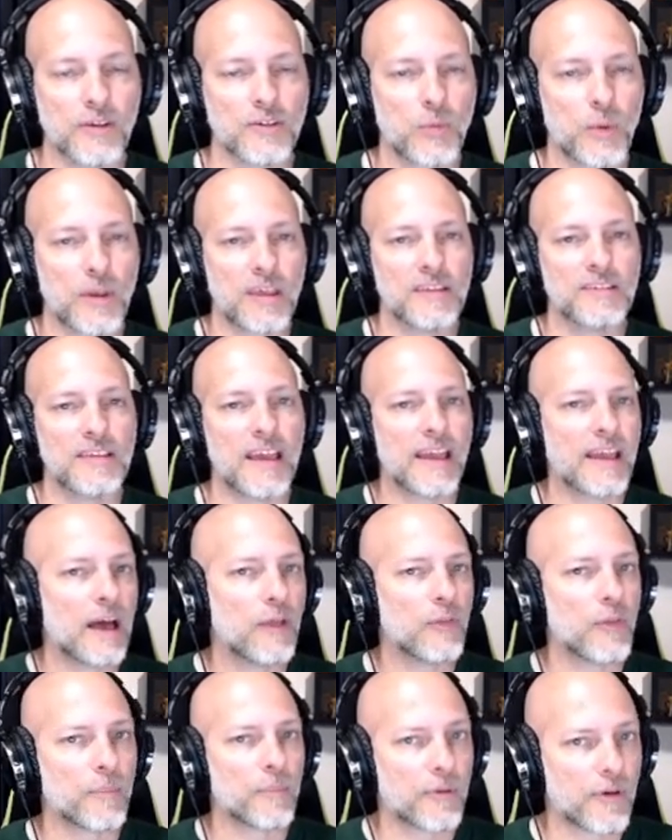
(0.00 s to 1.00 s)
We could take out
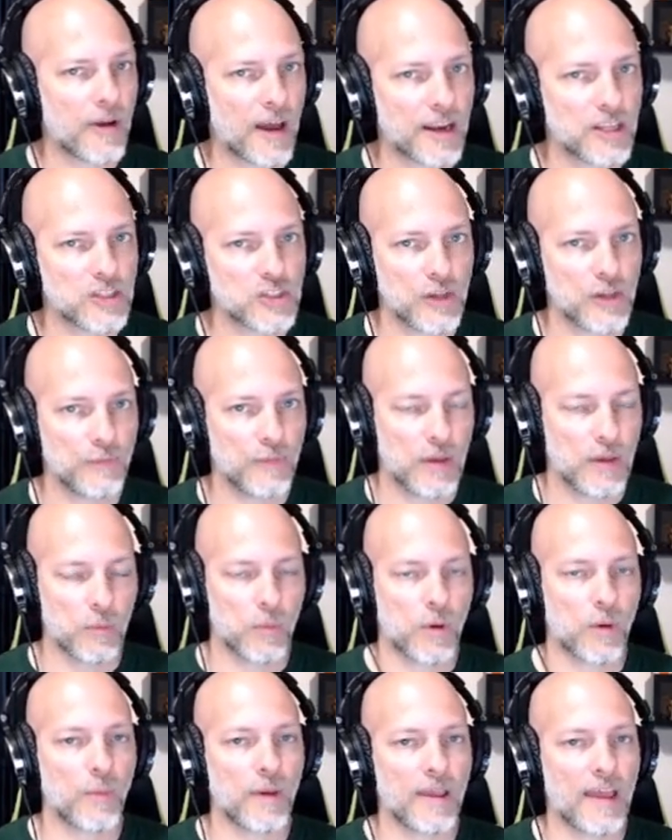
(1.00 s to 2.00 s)
the prodigy feat where
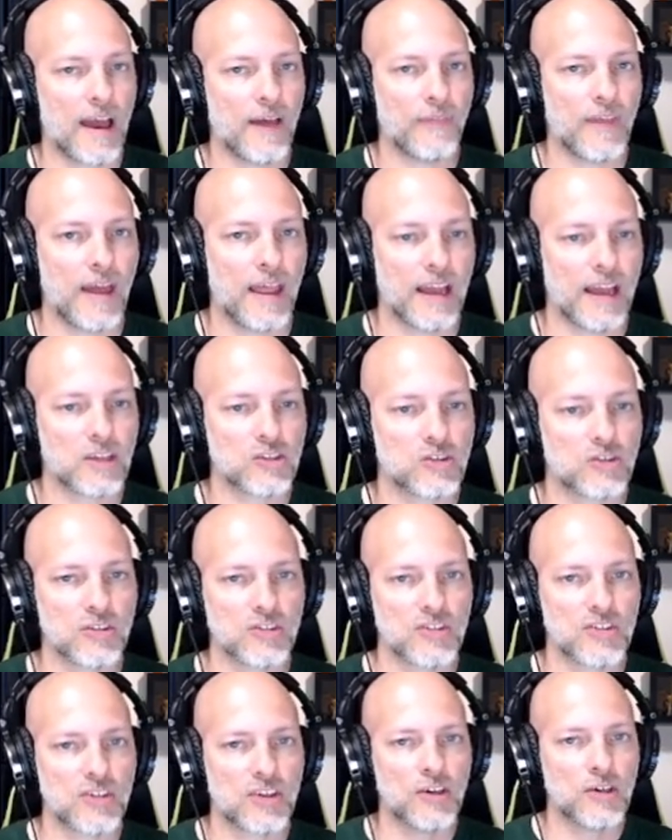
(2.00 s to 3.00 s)
we got that extra
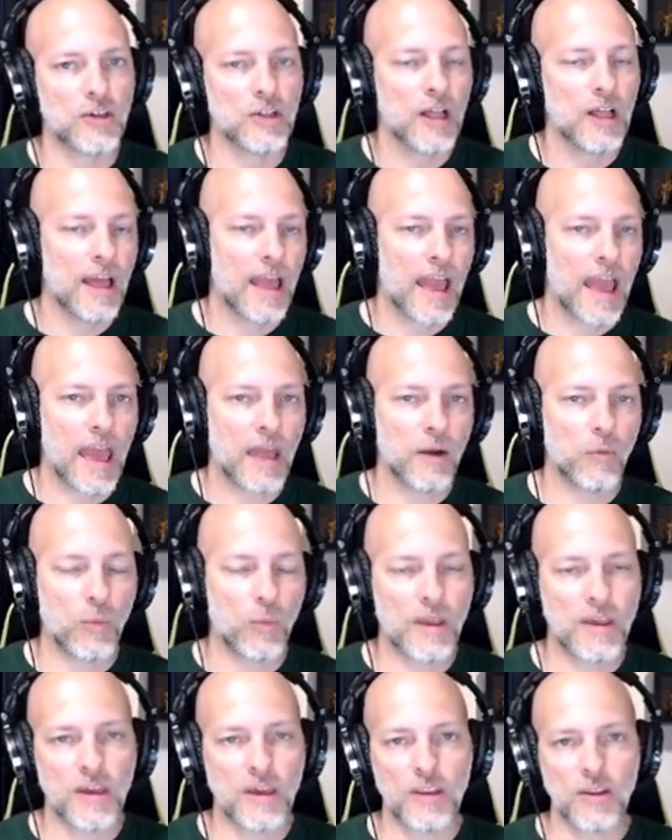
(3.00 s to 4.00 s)
skill and we
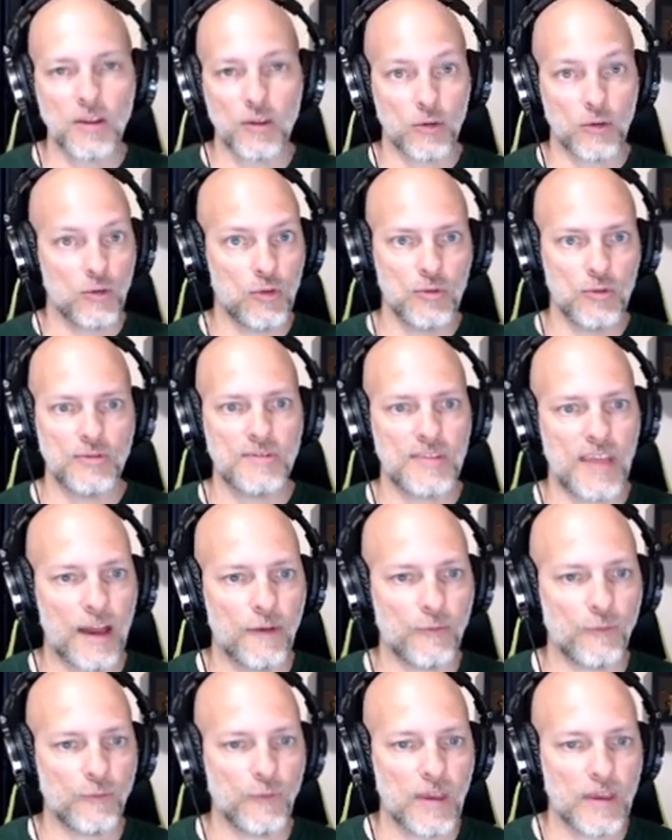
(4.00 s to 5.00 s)
could use that
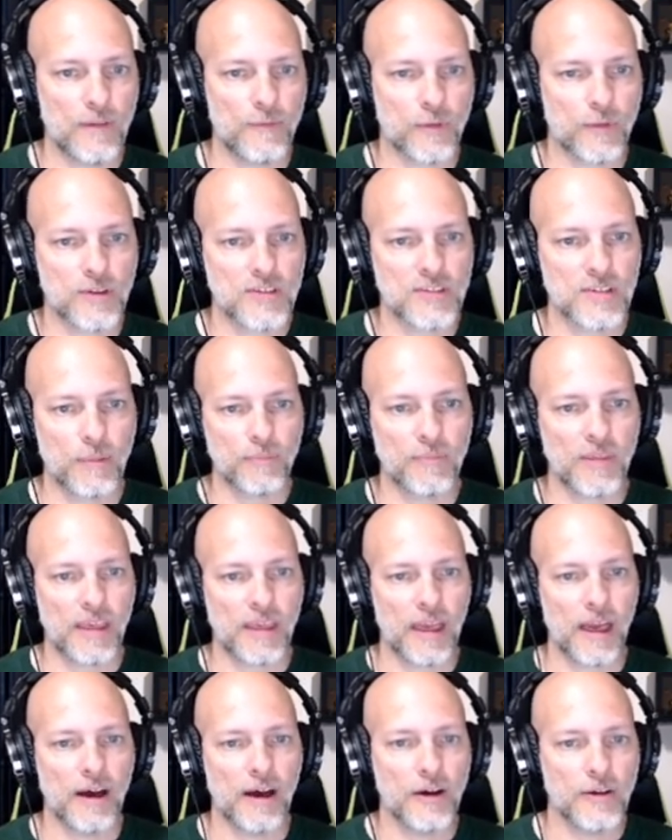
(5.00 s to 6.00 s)
feat for something
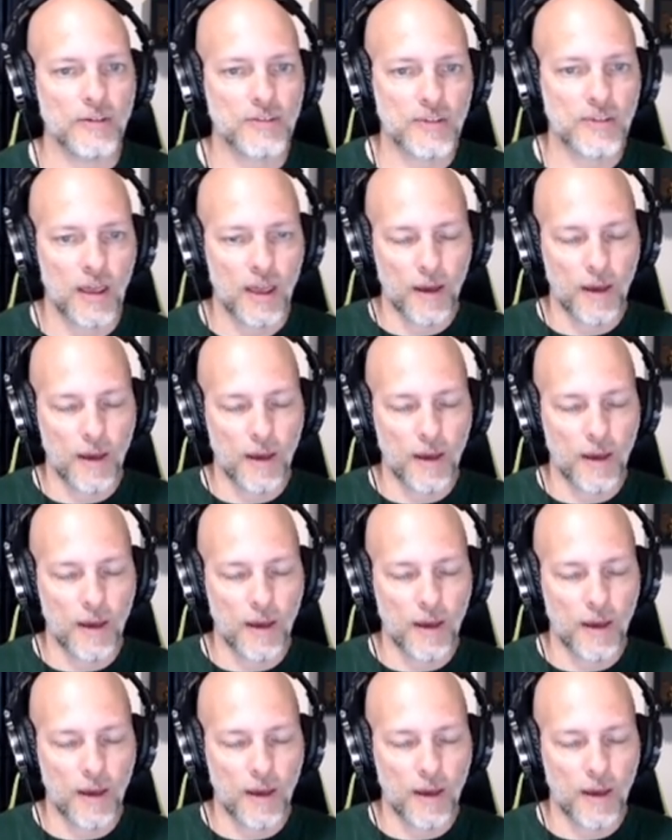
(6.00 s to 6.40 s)
else.